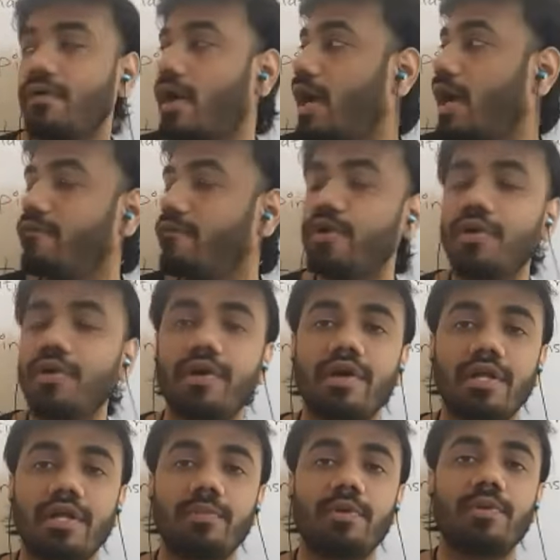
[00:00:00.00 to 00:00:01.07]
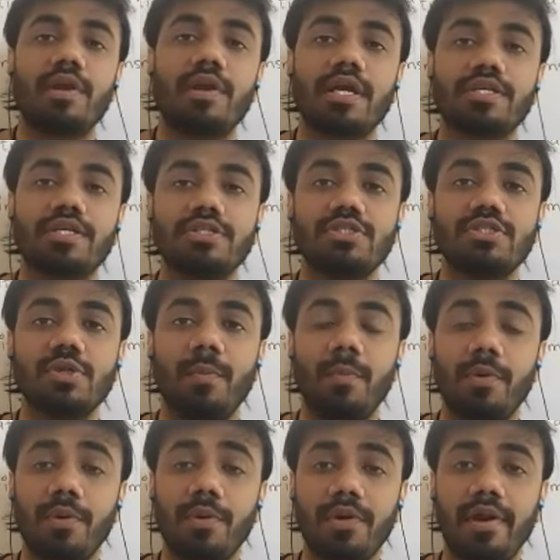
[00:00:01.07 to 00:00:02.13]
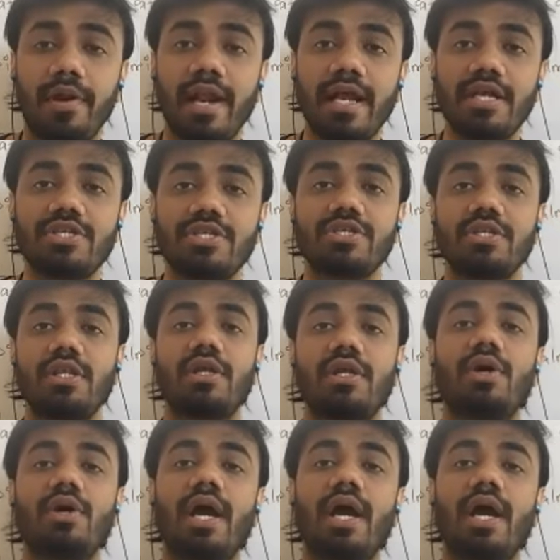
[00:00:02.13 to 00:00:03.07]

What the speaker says: I have not written protraction. So protraction